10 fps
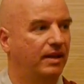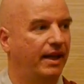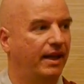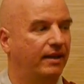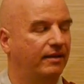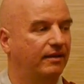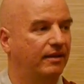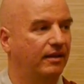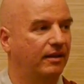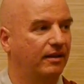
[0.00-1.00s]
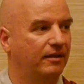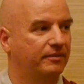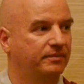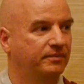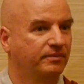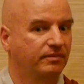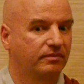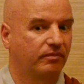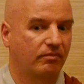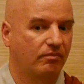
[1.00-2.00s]
and uh,
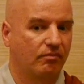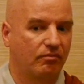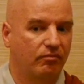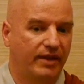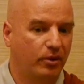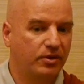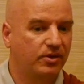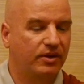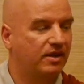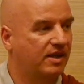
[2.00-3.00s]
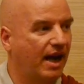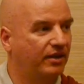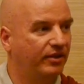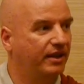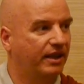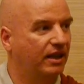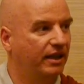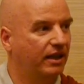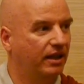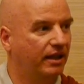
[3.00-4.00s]
they also decide very
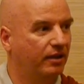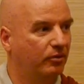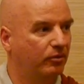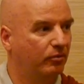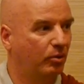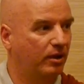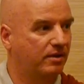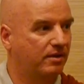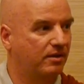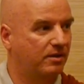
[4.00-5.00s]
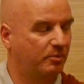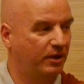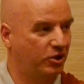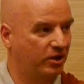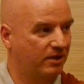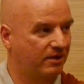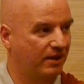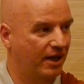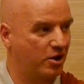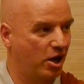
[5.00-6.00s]
clearly what's species
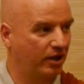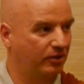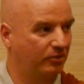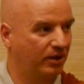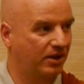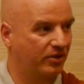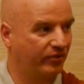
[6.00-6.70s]
and not what is